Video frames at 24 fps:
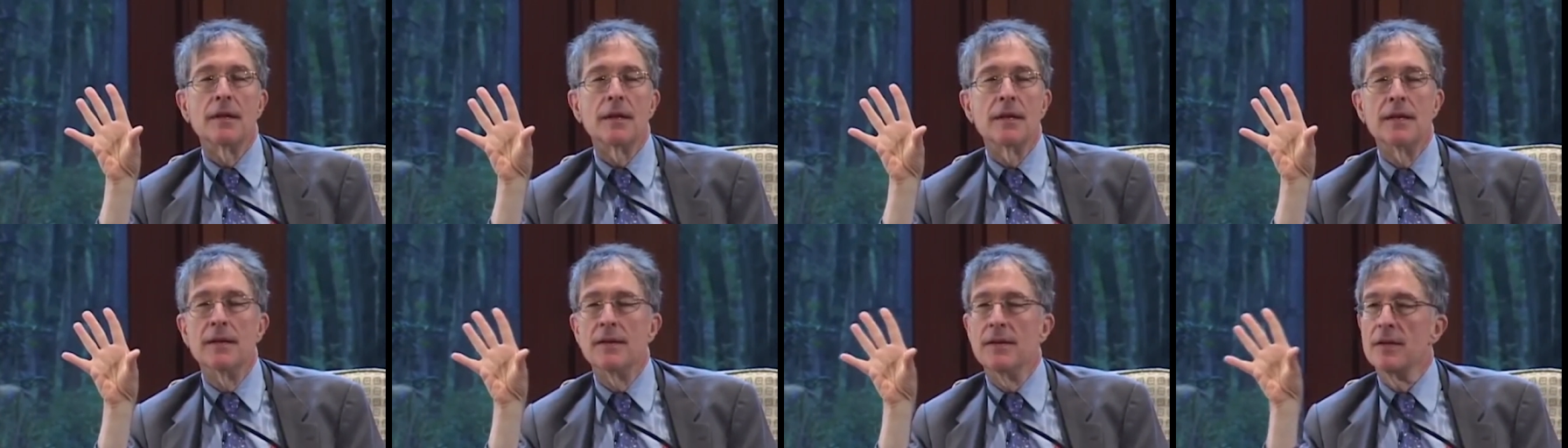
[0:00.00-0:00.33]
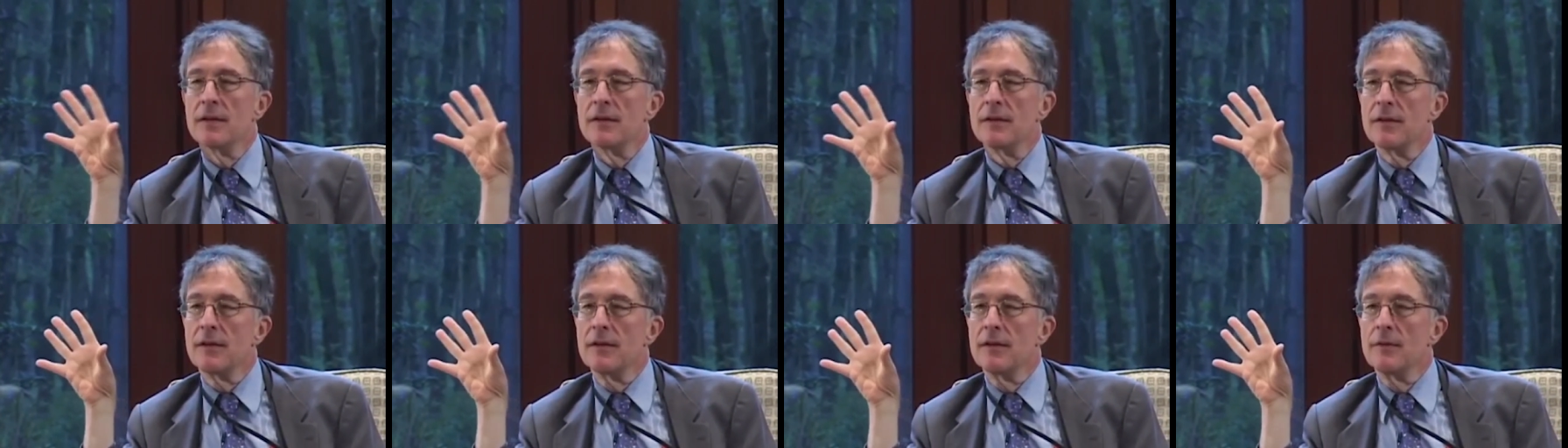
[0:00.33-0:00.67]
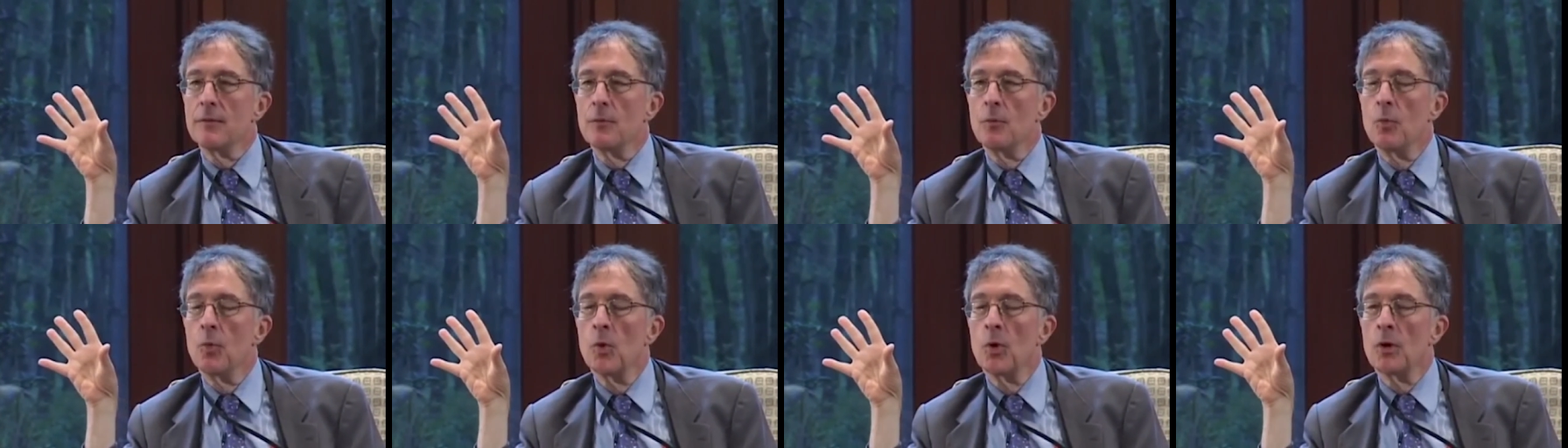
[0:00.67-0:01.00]
in the
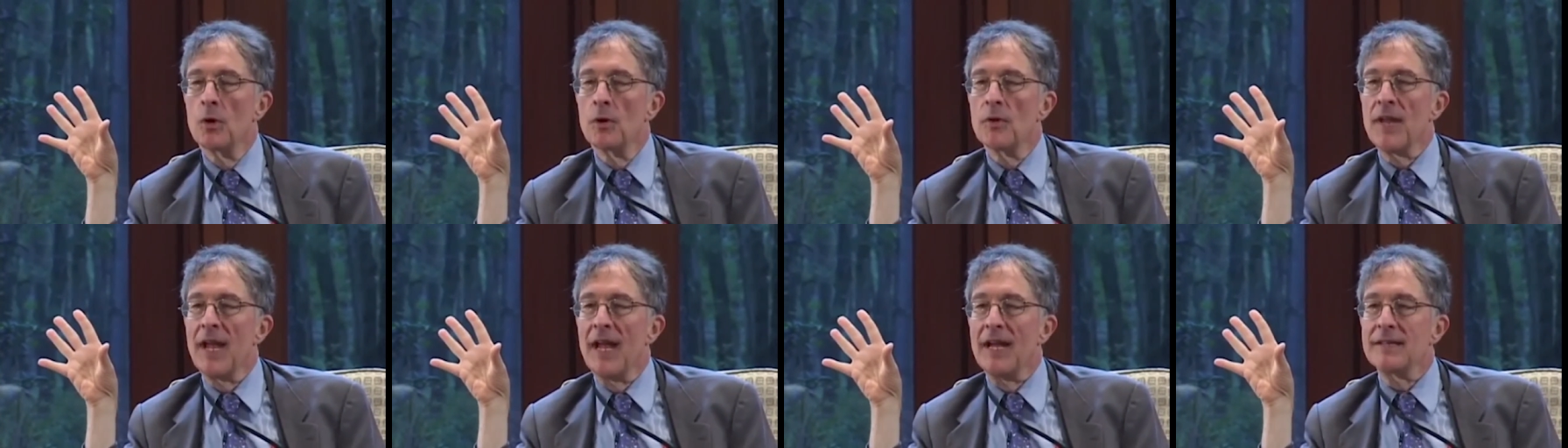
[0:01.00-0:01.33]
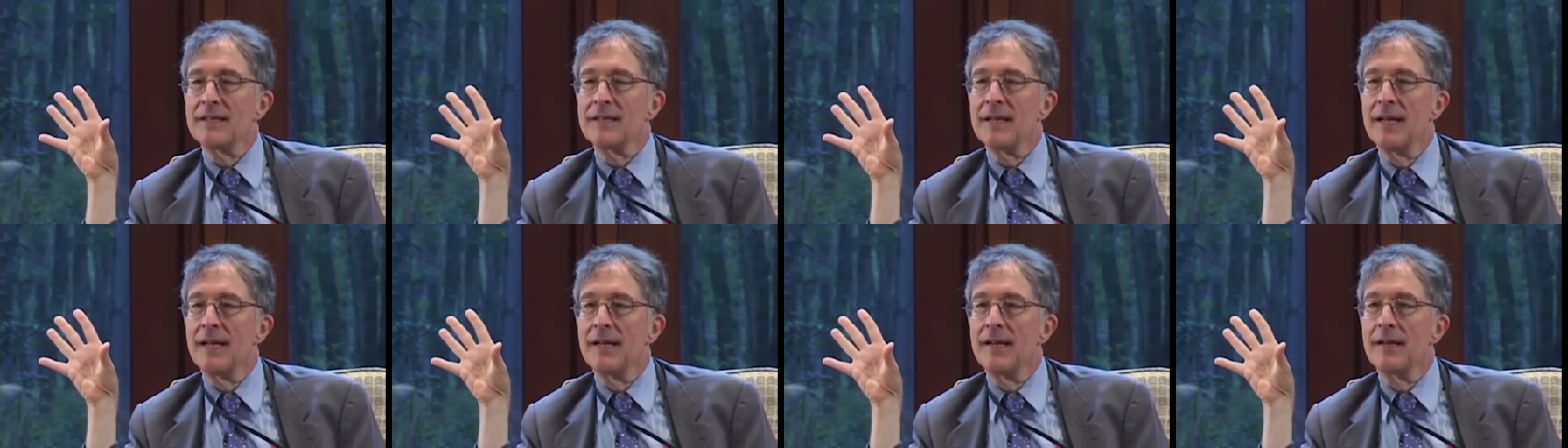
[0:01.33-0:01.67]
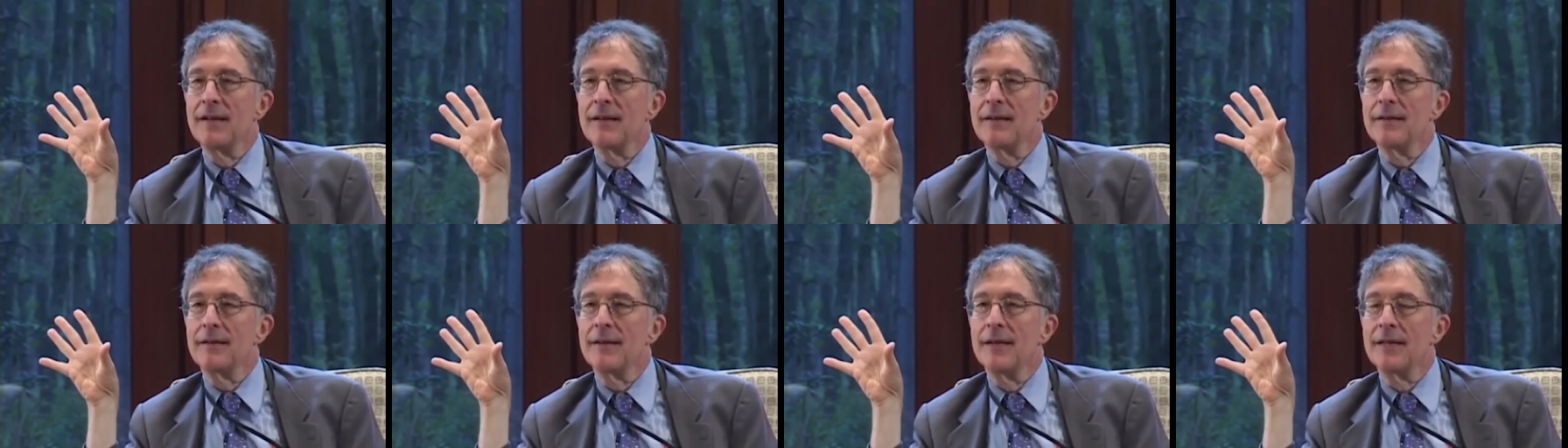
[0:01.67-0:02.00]
world that
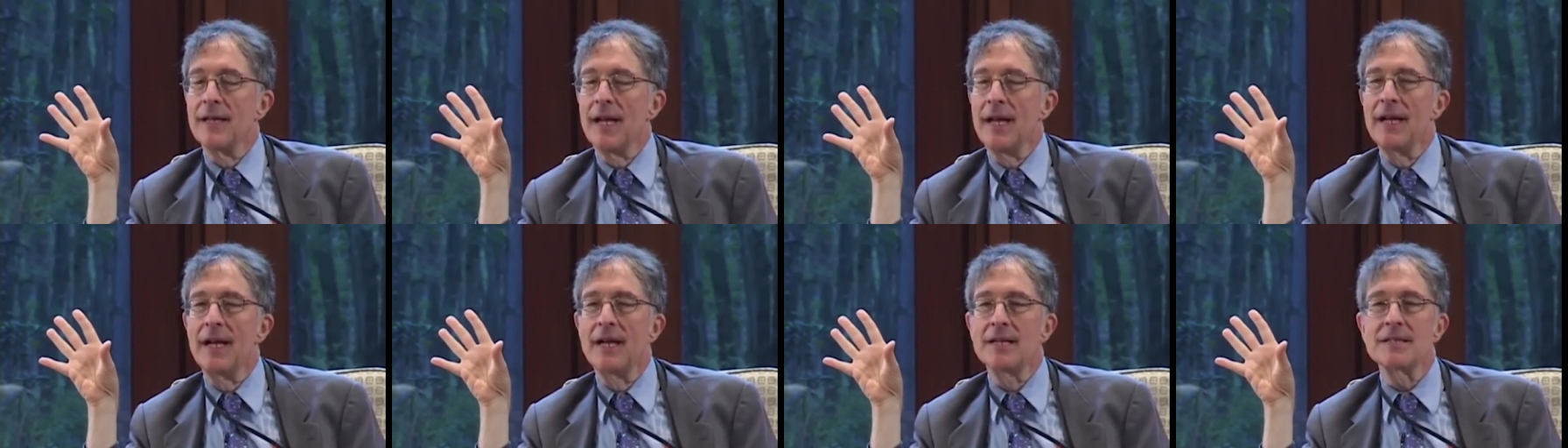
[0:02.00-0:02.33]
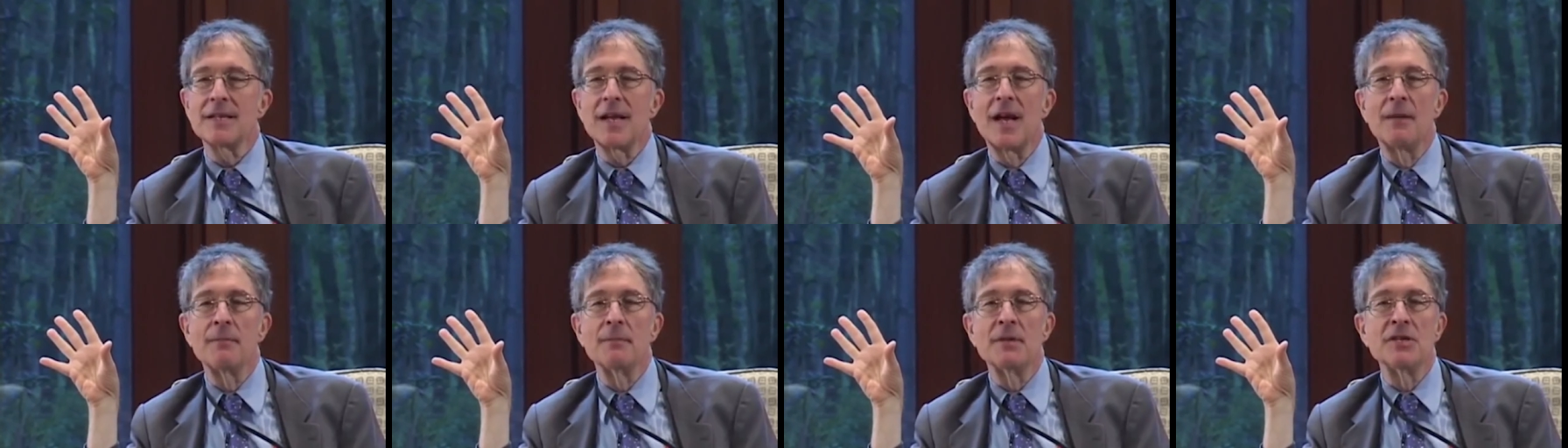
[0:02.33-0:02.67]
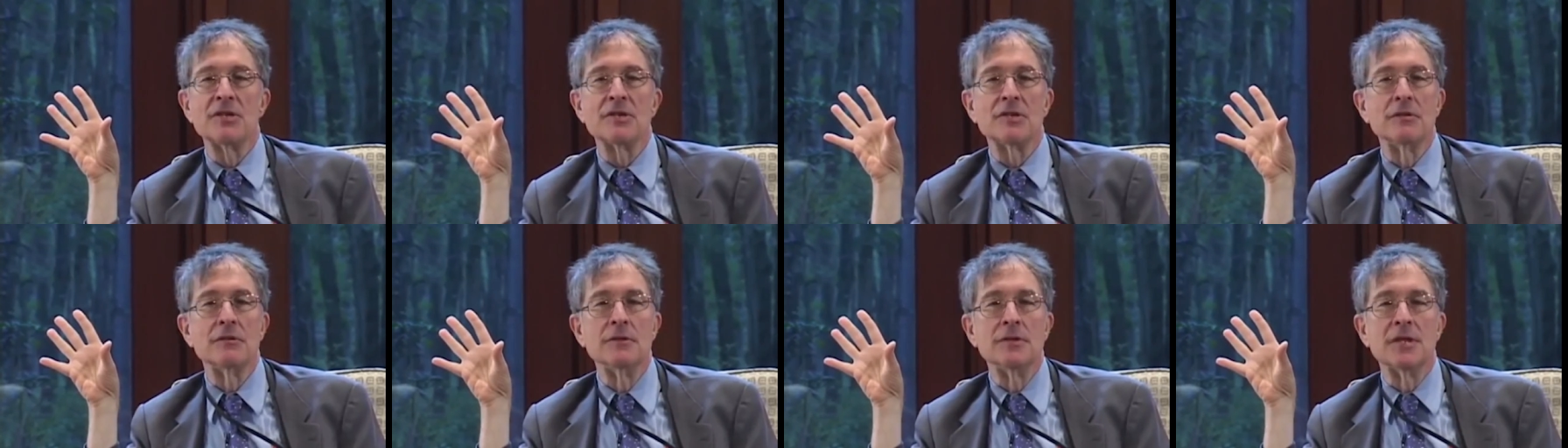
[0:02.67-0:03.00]
day, and I asked how many
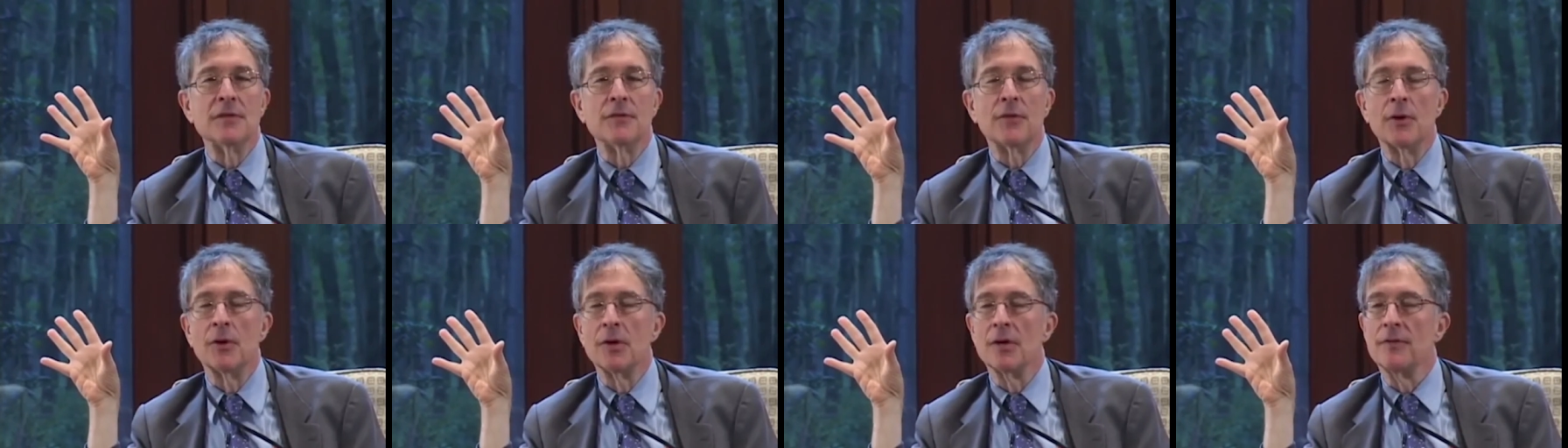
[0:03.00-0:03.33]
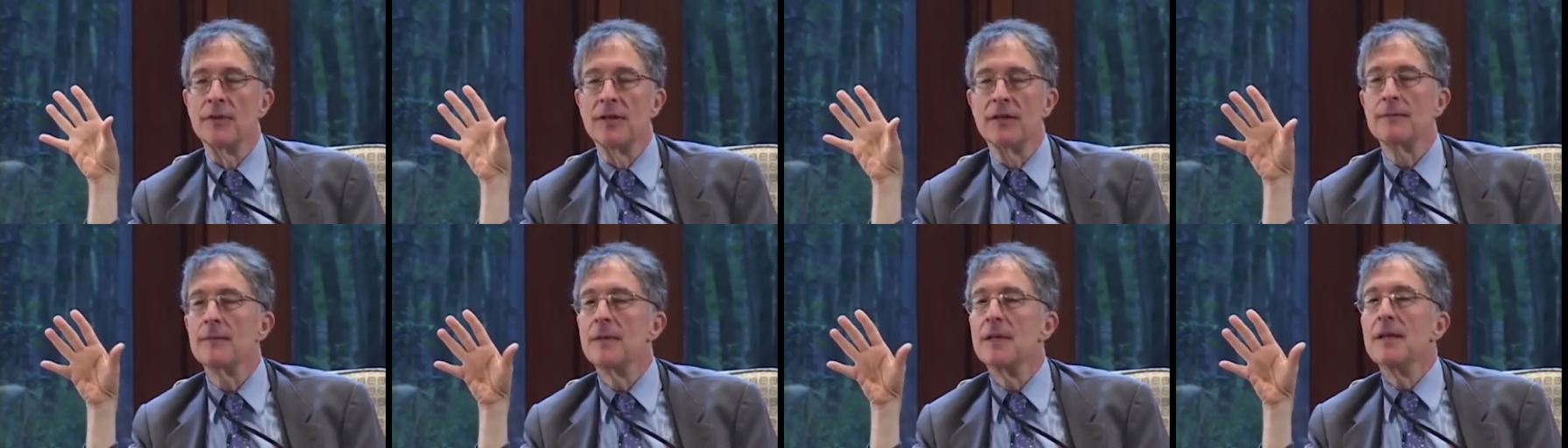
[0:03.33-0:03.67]
students have heard of it.